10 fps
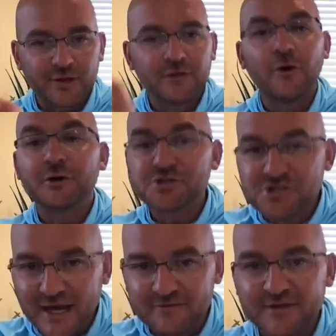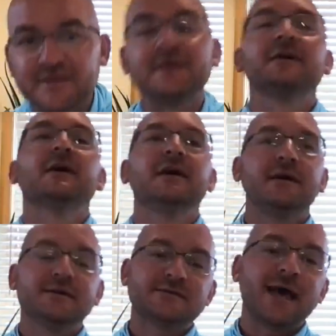longevity
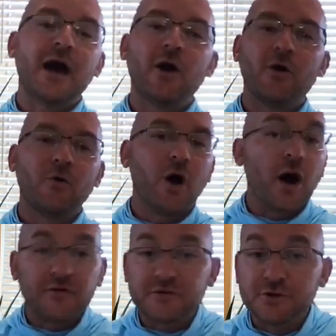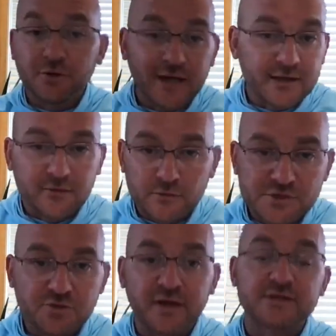is how often you're getting those
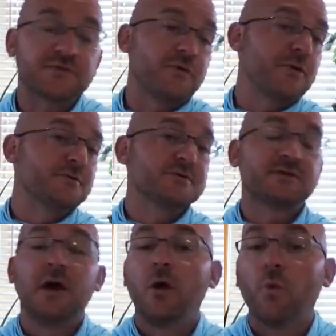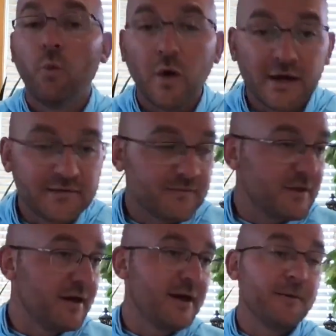transfers, what
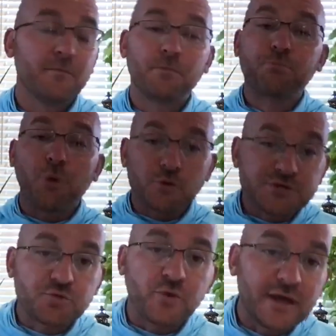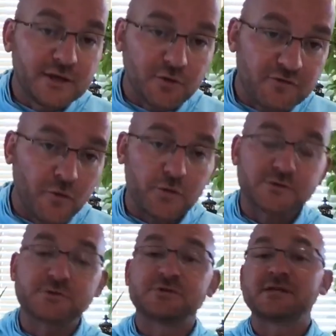burst rate your
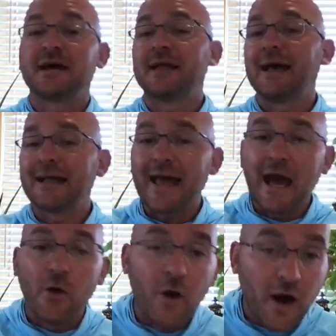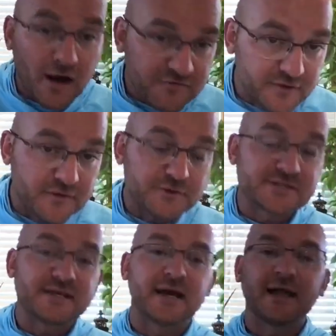photos are set at, how often they're
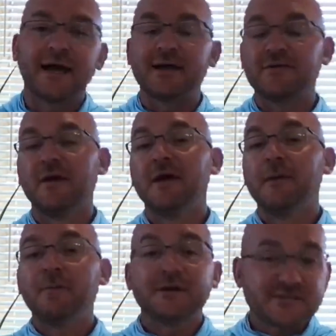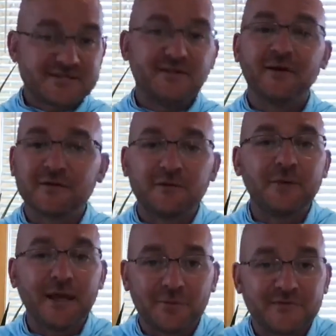set at, but still to
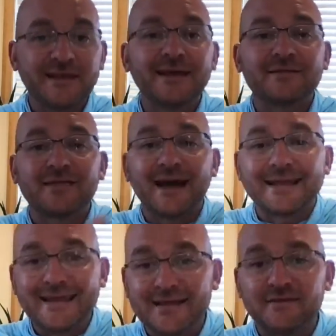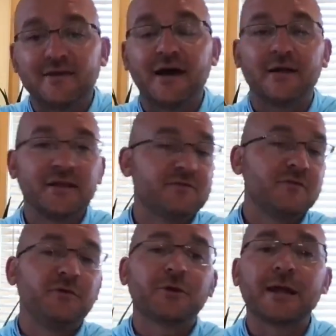be able to get that intel, even
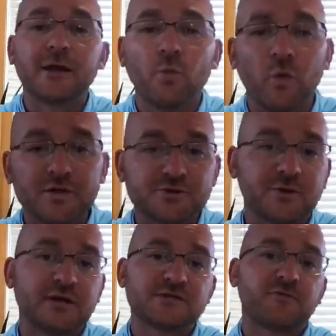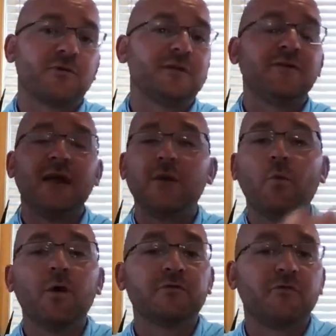if you're getting one transfer a day,
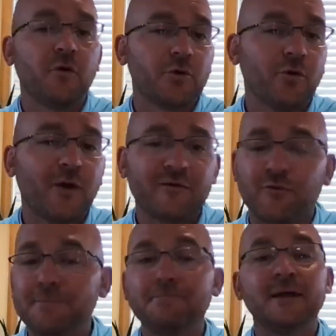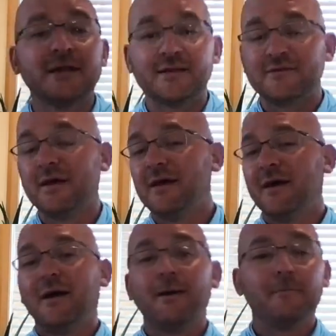one photo every minute,
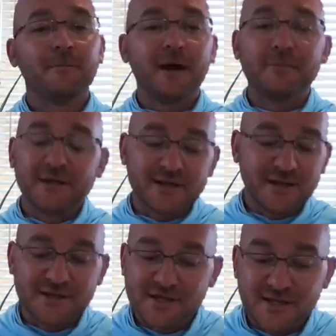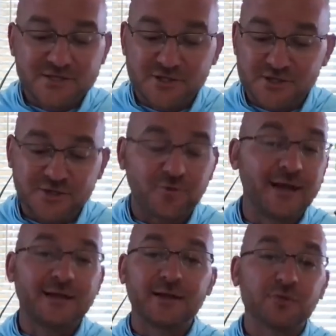it's just
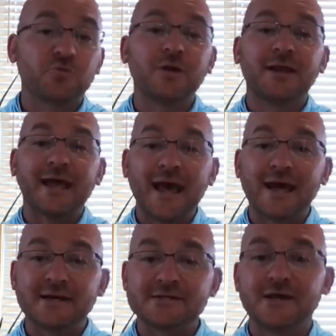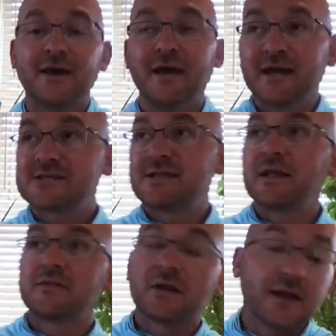great. And it really has
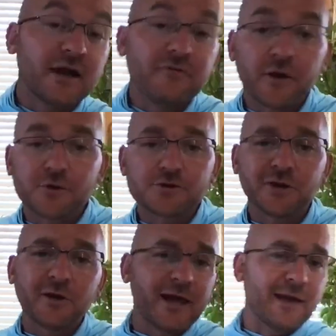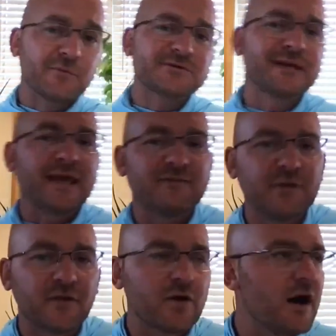extended the life on our trail cameras and gave me
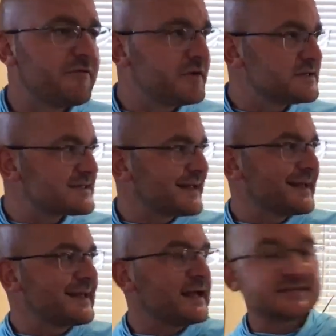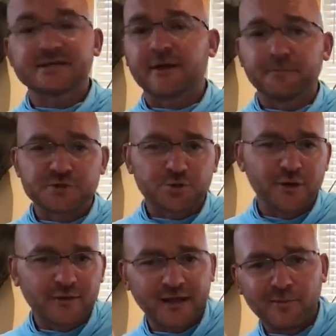the confidence that I can set up a
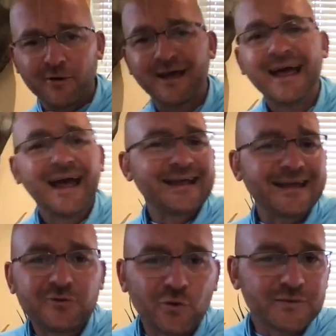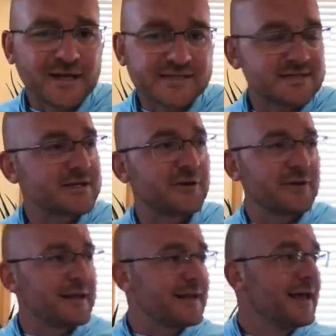trail camera and I don't
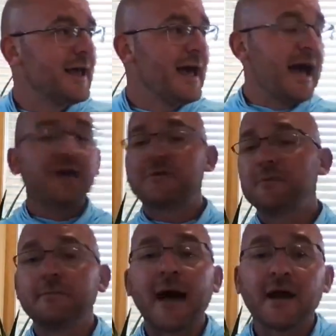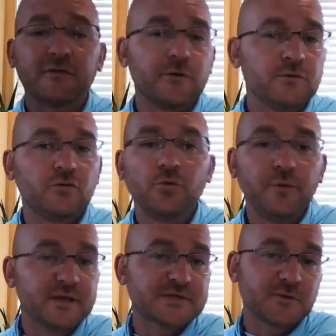necessarily have to be back there in 2
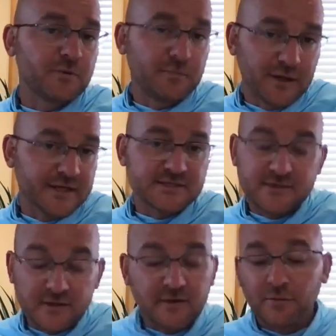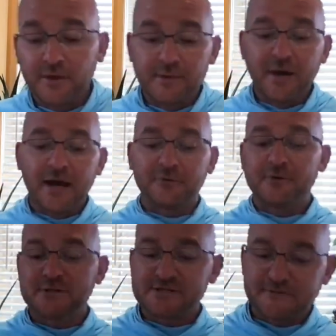weeks to replace the AA
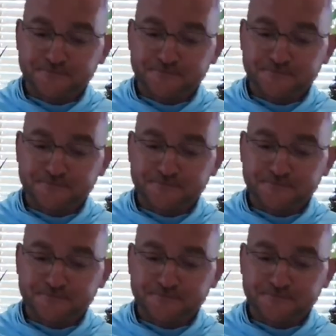batteries.